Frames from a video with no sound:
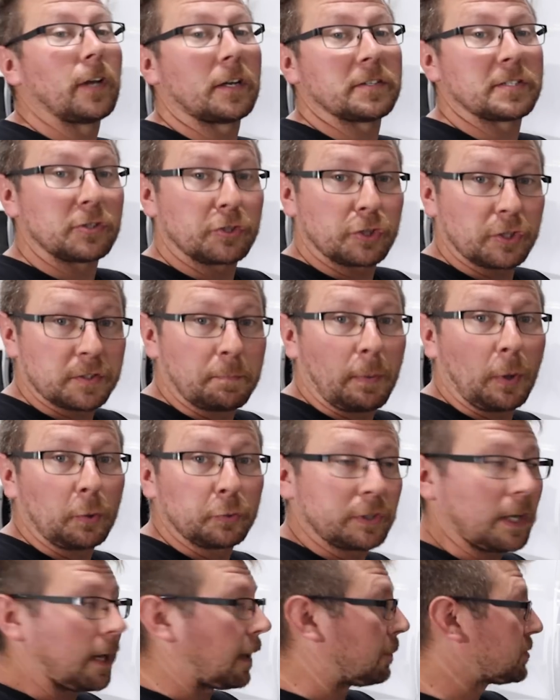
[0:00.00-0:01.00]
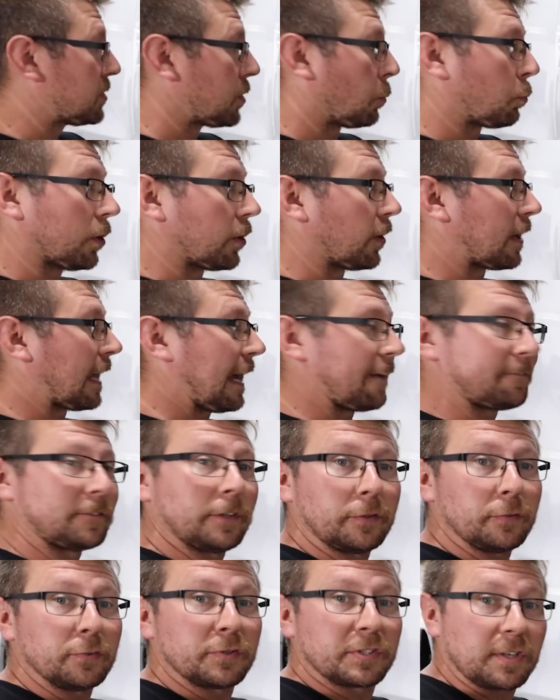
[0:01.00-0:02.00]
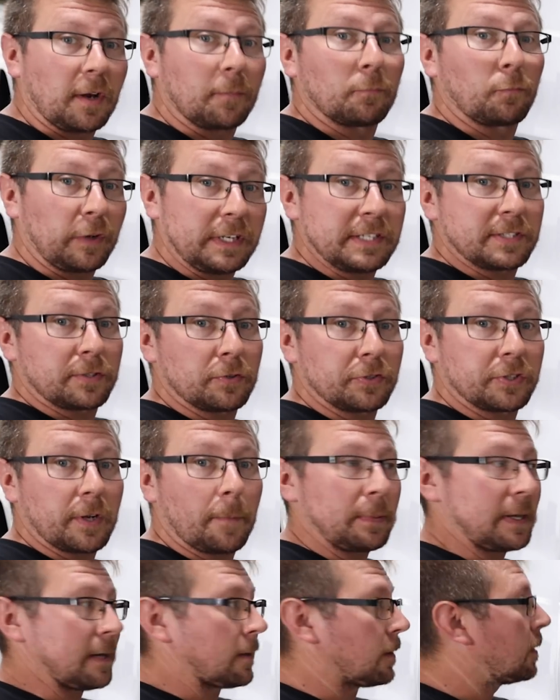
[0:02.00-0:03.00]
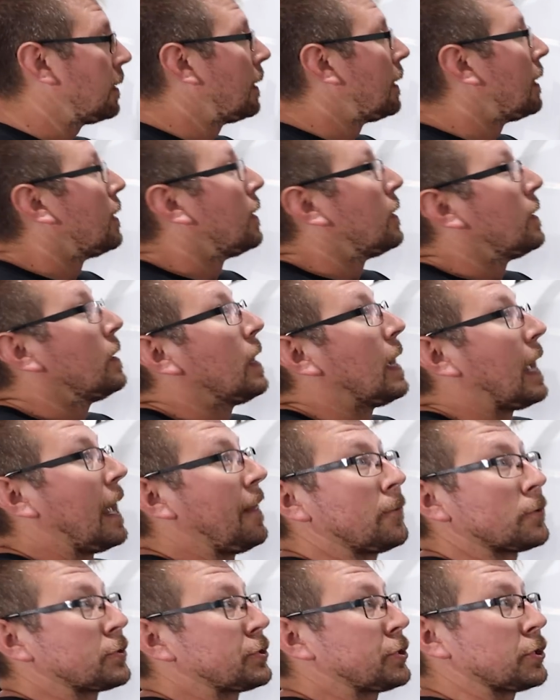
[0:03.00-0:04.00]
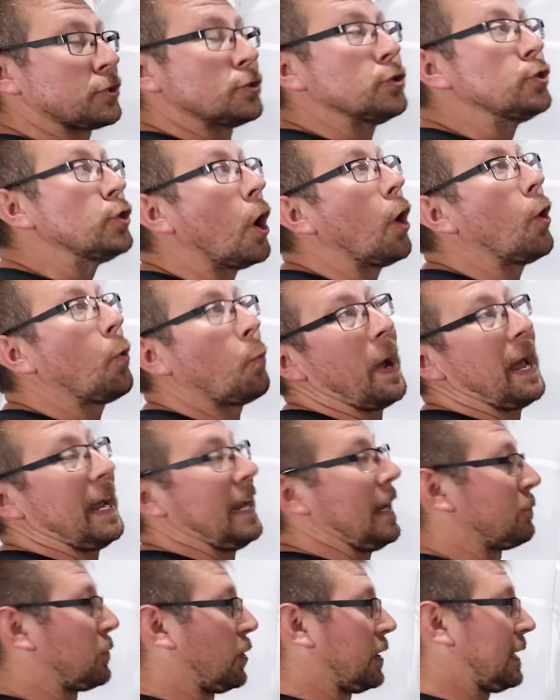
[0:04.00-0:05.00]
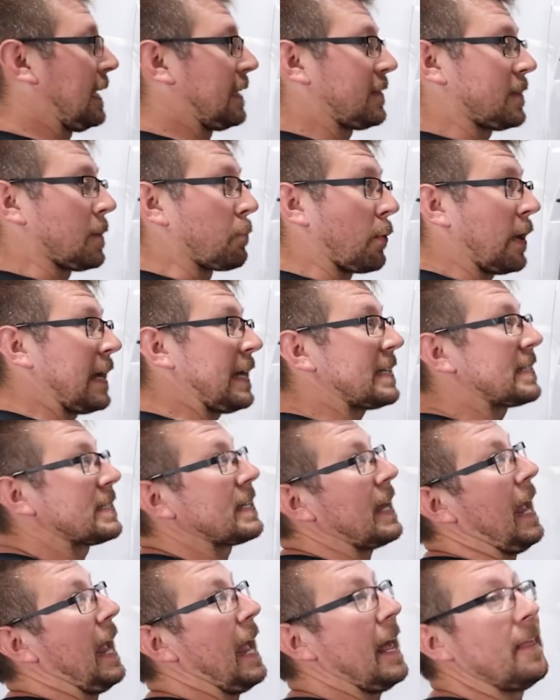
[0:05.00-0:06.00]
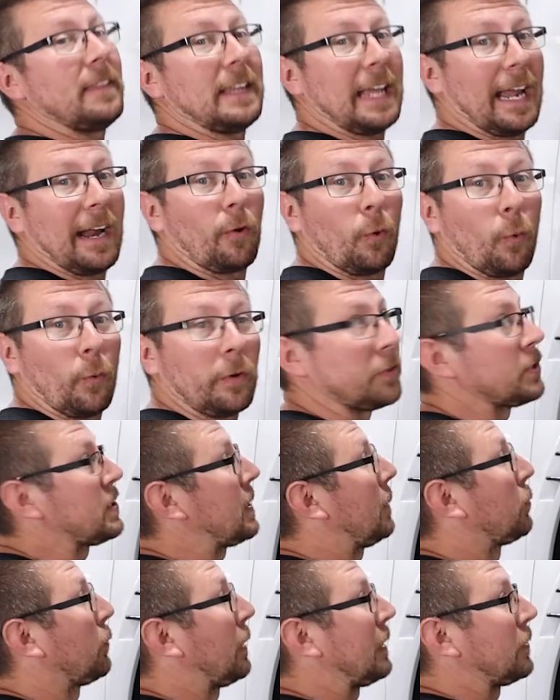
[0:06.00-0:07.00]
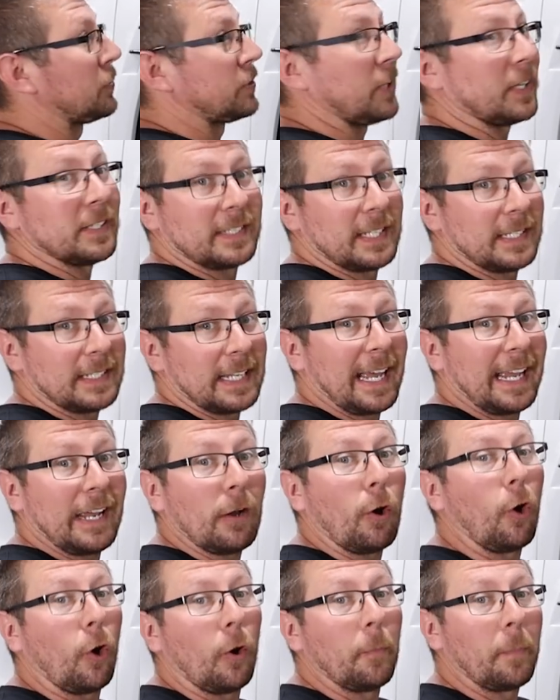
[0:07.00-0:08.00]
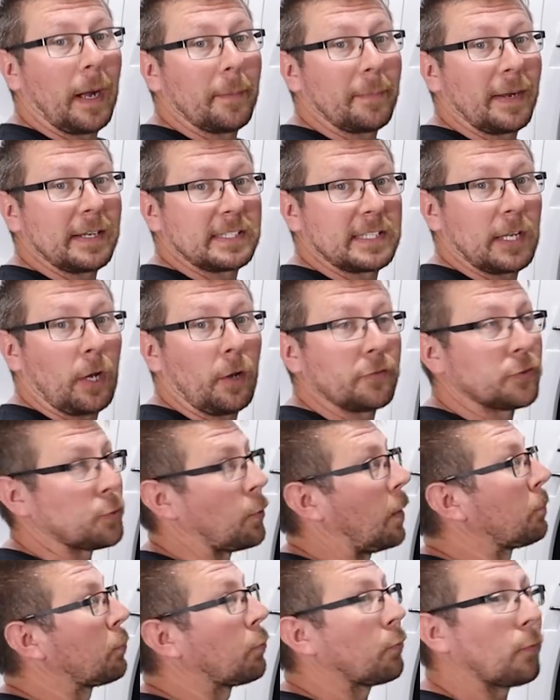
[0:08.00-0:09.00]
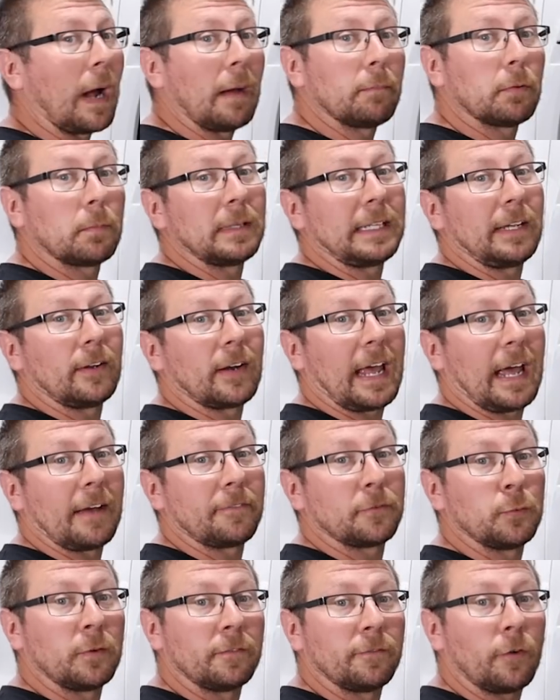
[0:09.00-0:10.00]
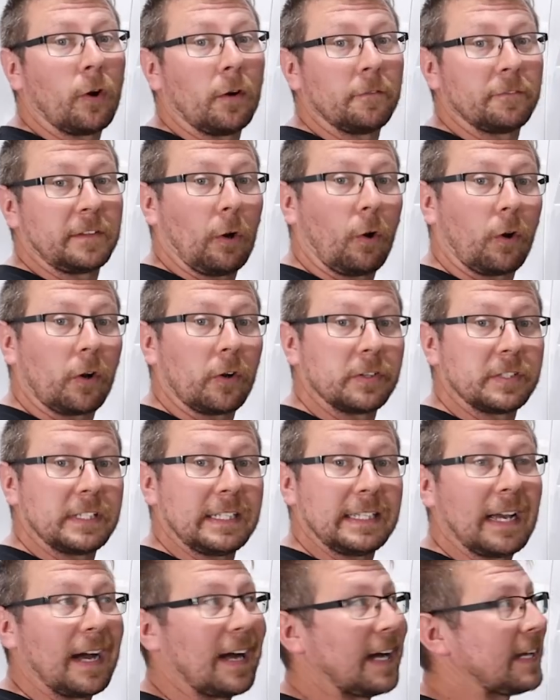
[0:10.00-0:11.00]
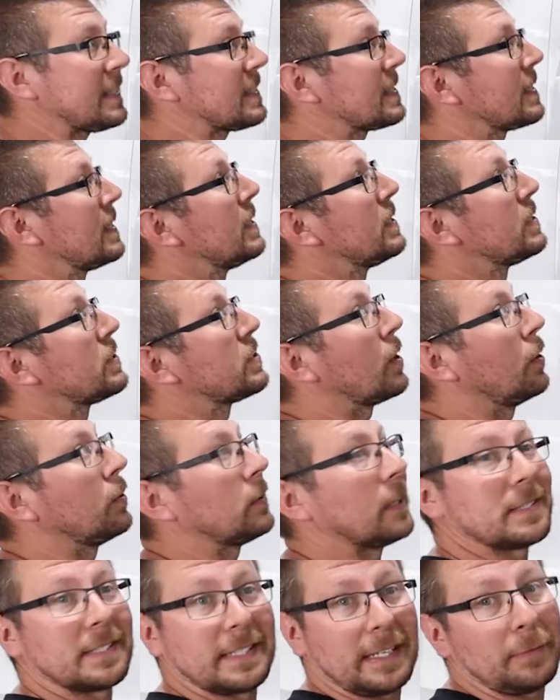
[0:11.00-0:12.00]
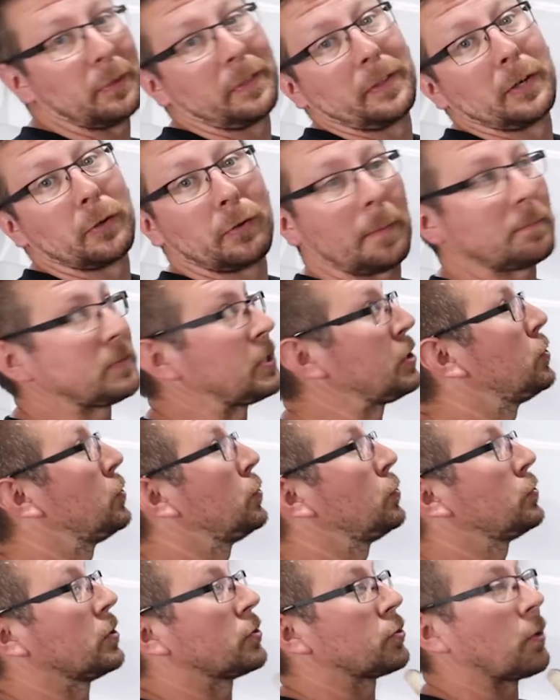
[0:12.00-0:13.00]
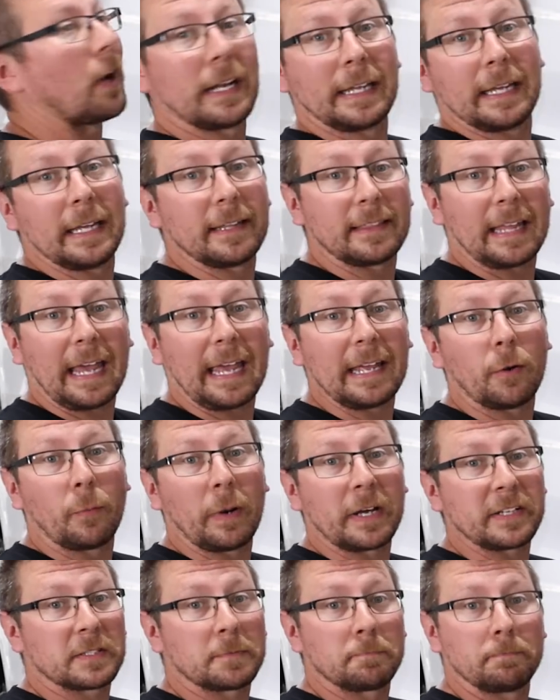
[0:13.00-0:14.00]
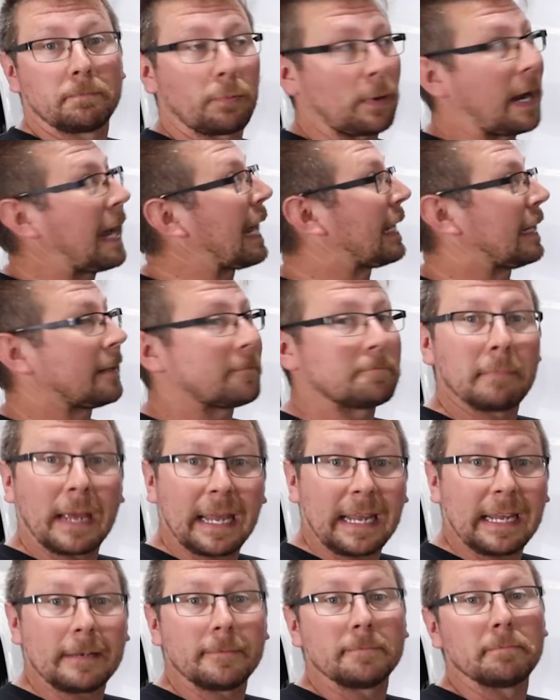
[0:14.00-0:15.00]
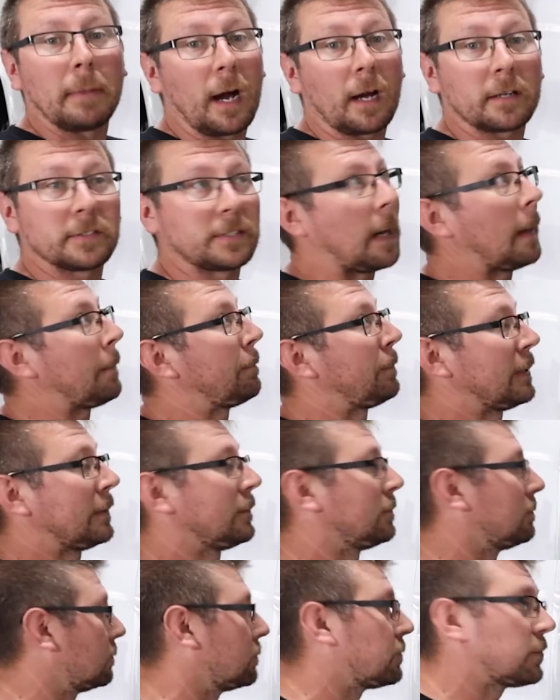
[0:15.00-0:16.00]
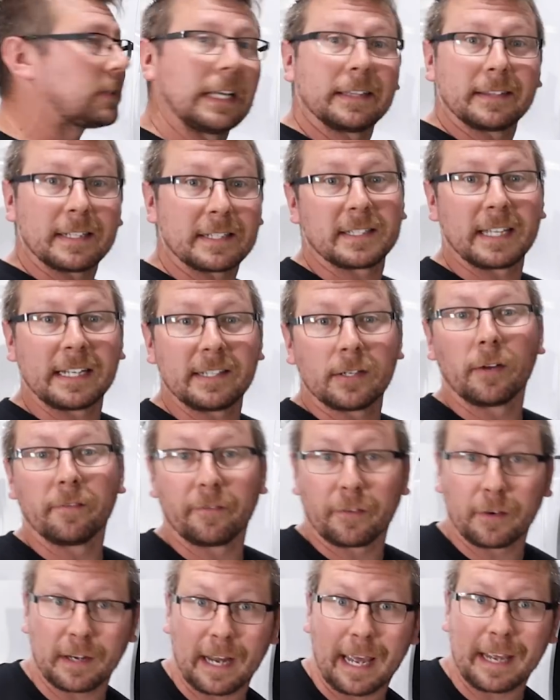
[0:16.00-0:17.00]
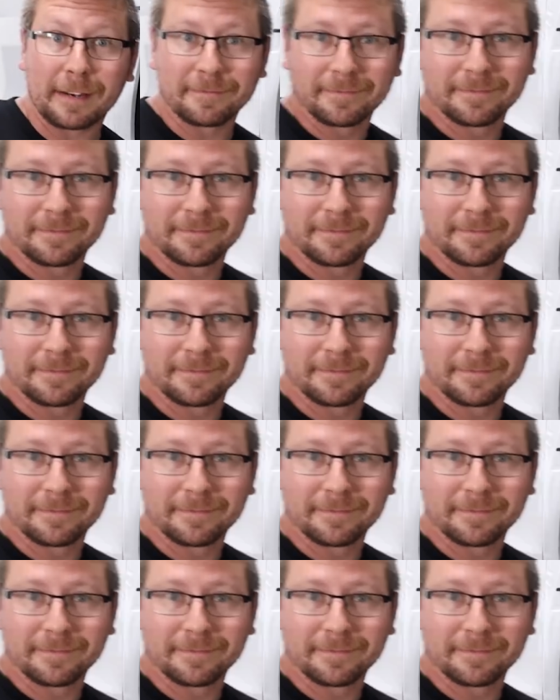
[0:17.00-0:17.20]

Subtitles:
doesn't just bolt up, so we're gonna have to do some research up here, and there's just no way I'm gonna get the brakes and the air oil separator done today all by myself. So I'm probably gonna have to involve the R&D guys. So let's see what they're up to try to get the AOS bracket made, mocked up, and get this thing done for today.